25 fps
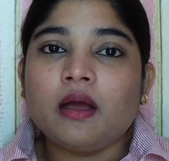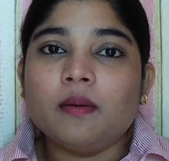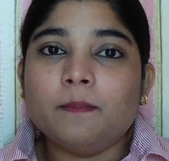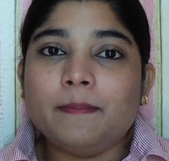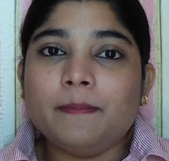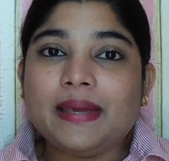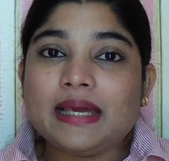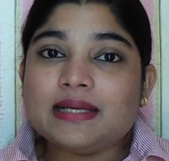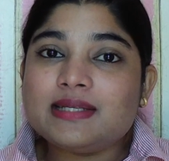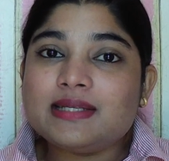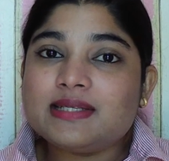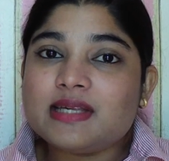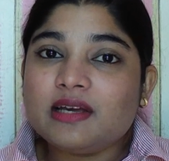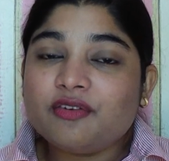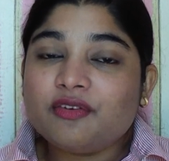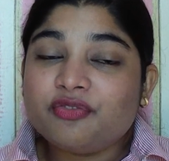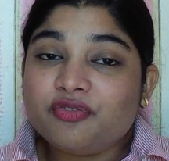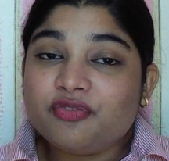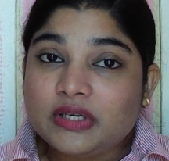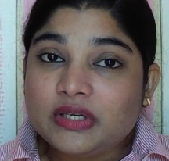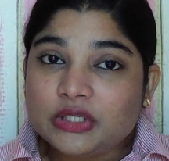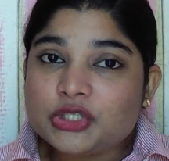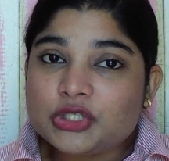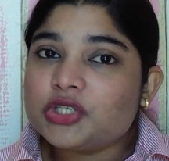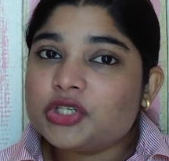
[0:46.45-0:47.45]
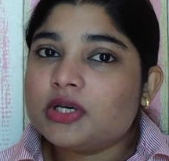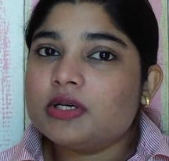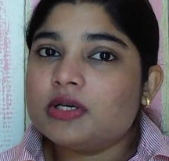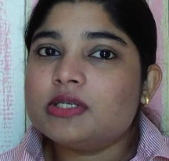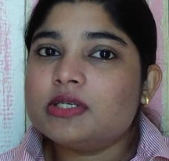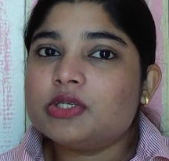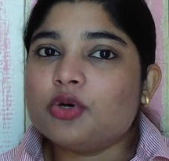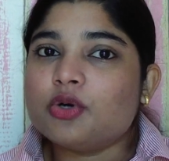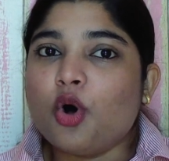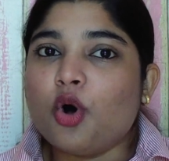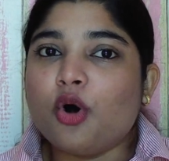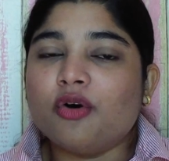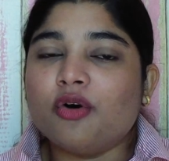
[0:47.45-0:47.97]
basic
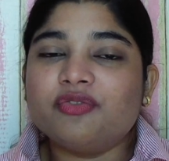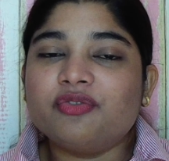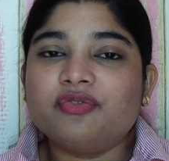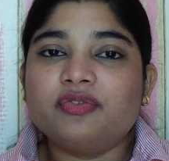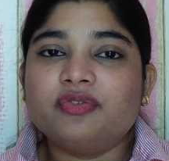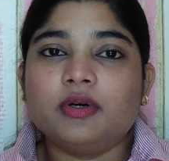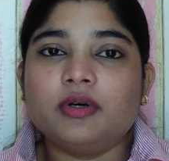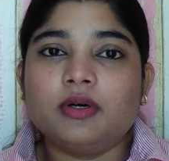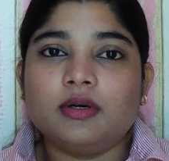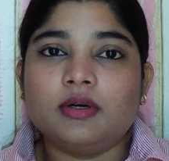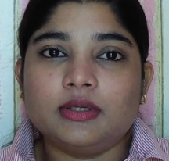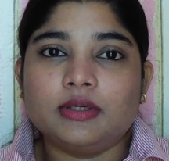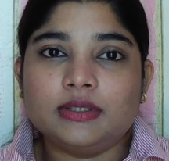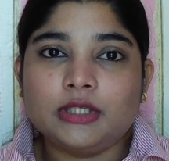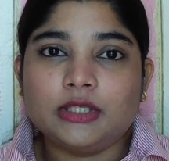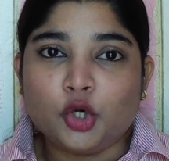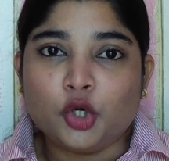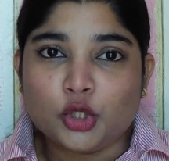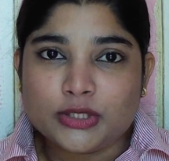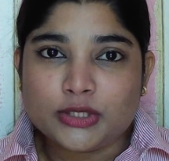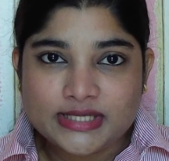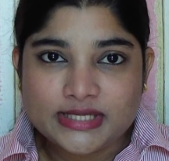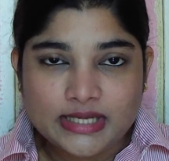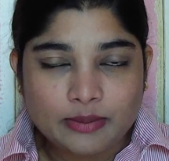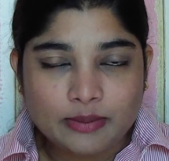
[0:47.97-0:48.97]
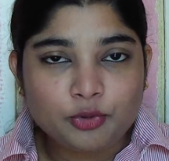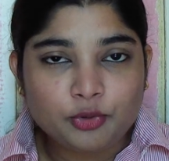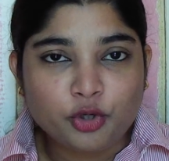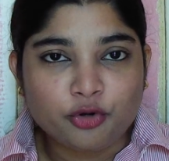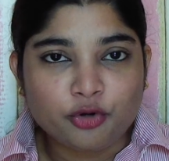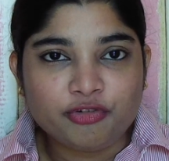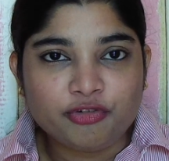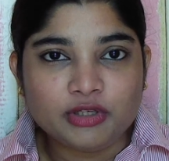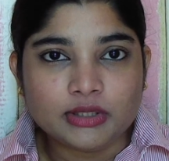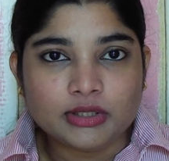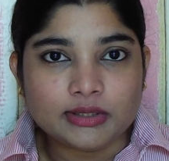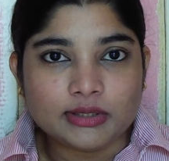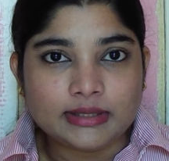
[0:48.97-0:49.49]
features of the concept
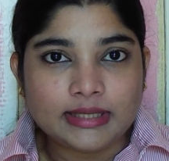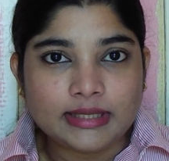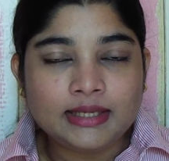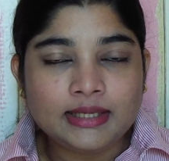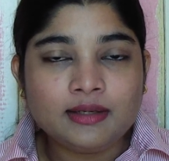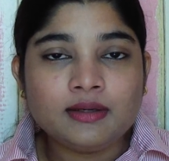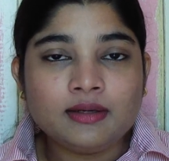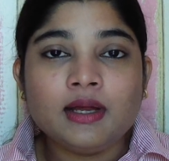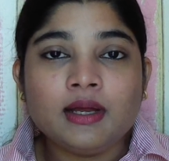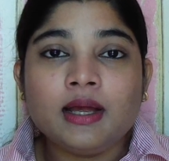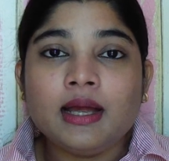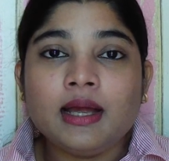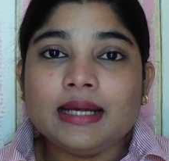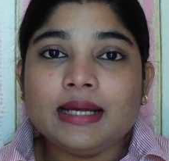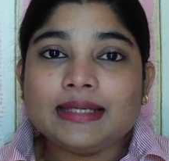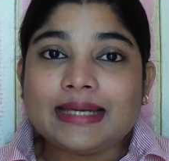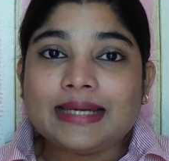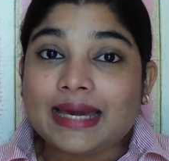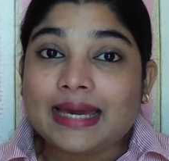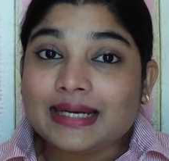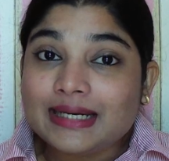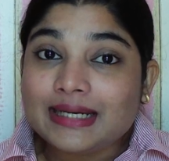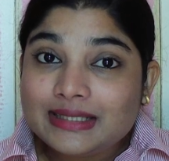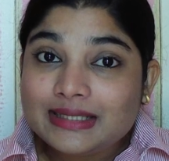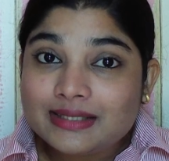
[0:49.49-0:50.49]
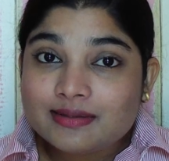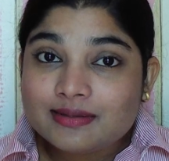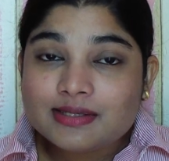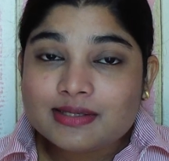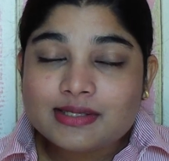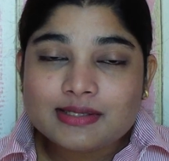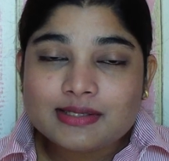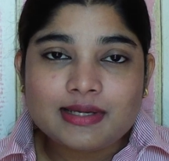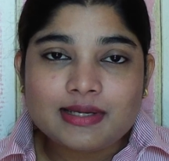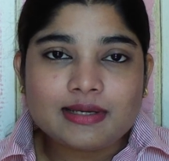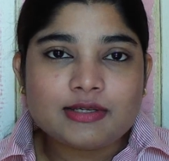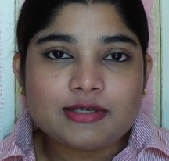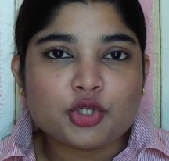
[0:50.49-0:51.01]
of learning,
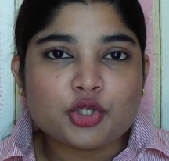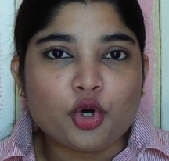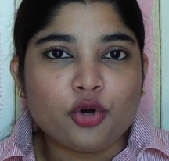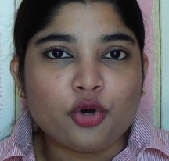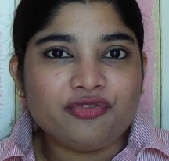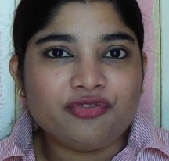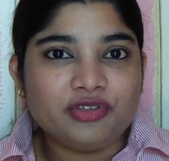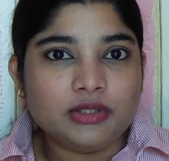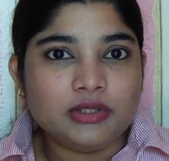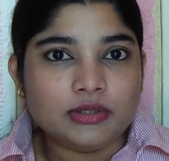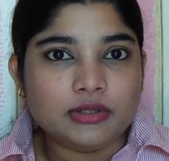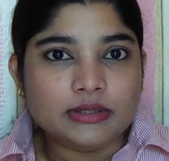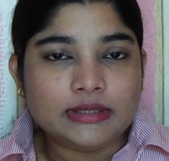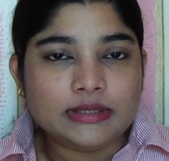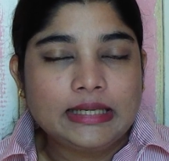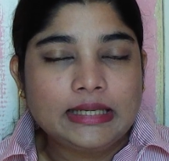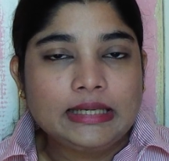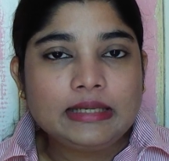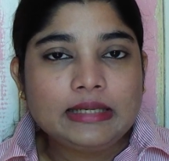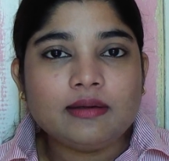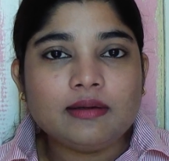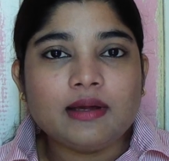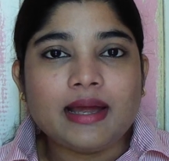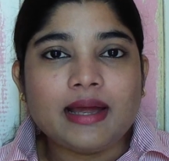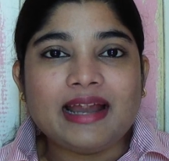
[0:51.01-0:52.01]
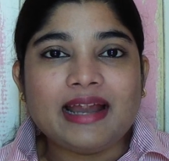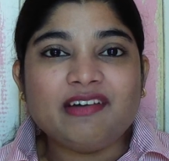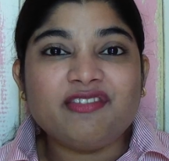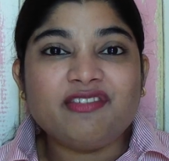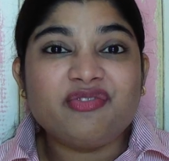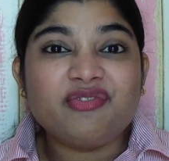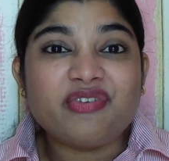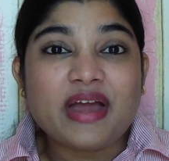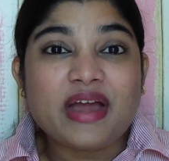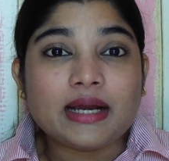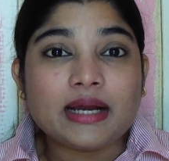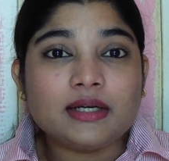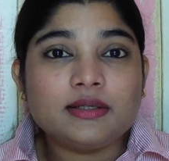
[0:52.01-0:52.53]
characteristics of learning, and
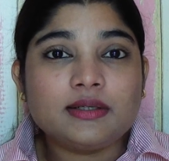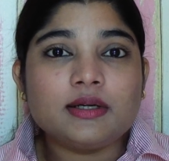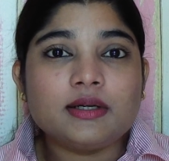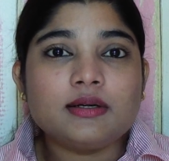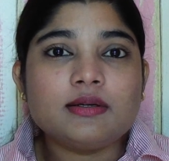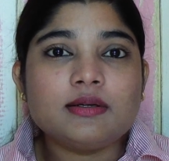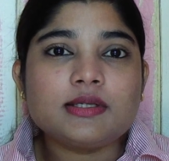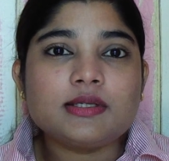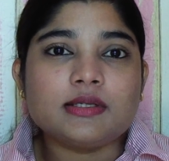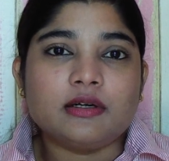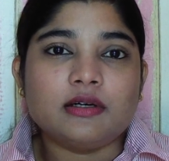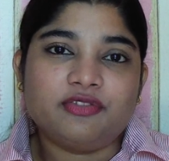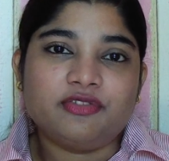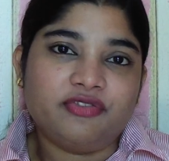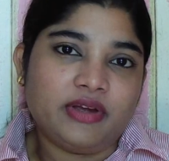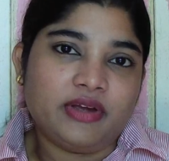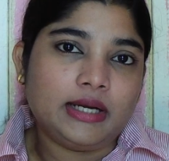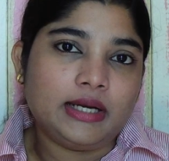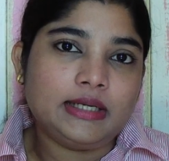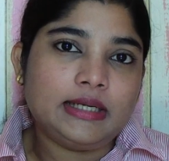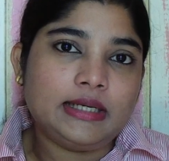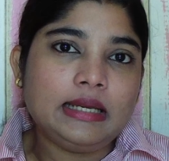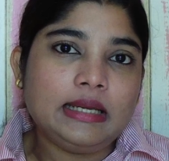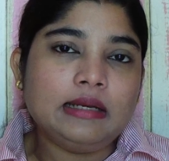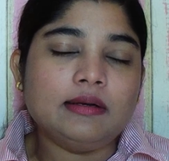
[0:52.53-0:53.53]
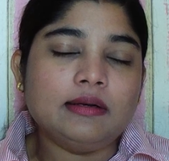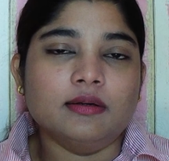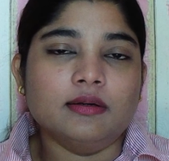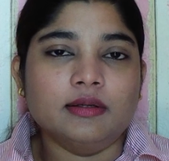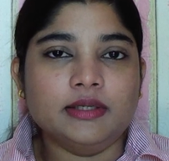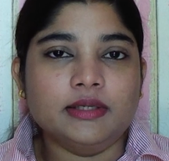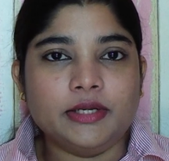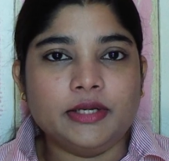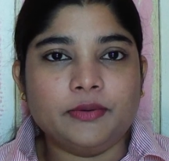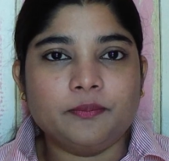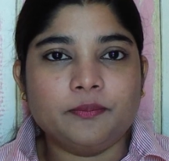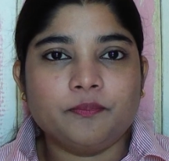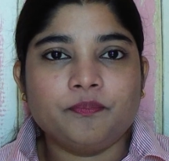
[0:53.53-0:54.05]
factors affecting
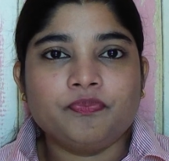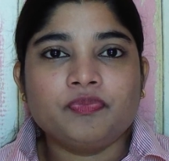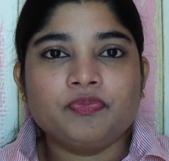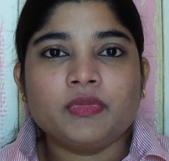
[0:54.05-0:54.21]
learning.